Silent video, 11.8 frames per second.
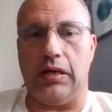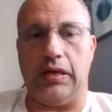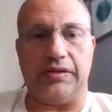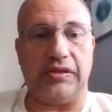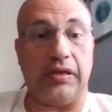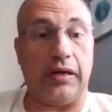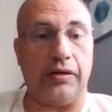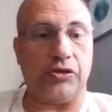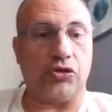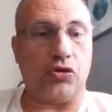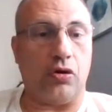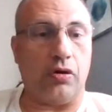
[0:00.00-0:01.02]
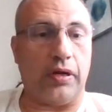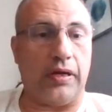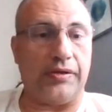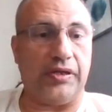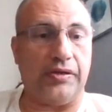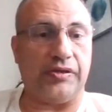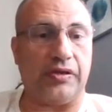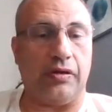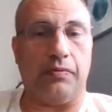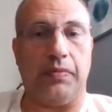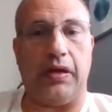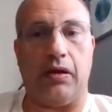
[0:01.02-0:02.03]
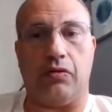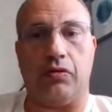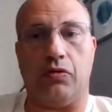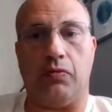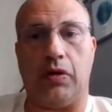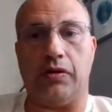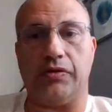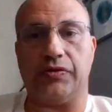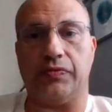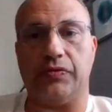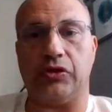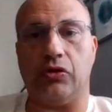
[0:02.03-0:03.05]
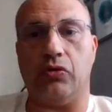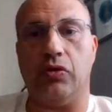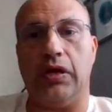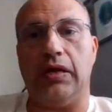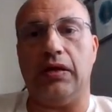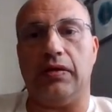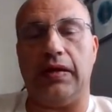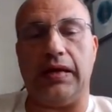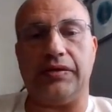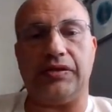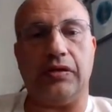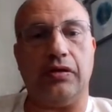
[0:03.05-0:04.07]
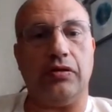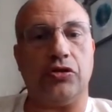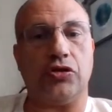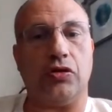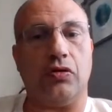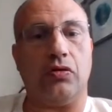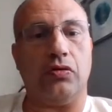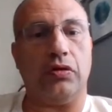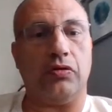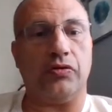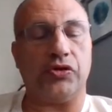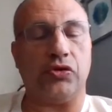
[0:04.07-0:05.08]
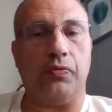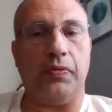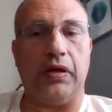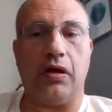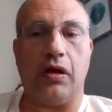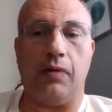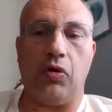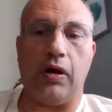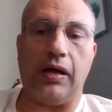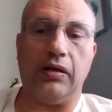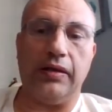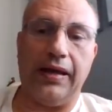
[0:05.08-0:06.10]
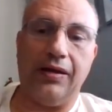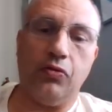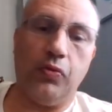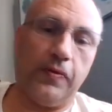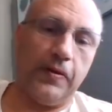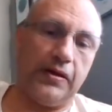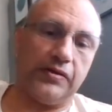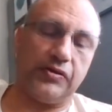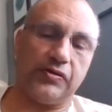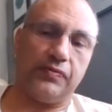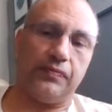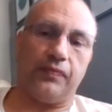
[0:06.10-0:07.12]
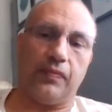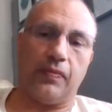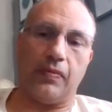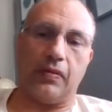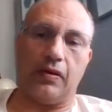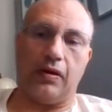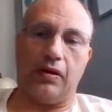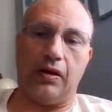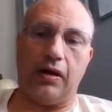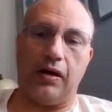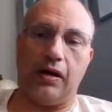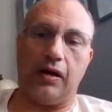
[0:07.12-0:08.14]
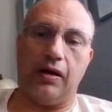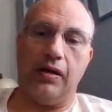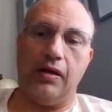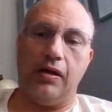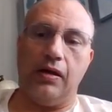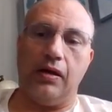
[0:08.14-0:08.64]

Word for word: it's not as strong as his sound being on her Mars. So that's an additional little soulmate combo. I'll end with this. Uh,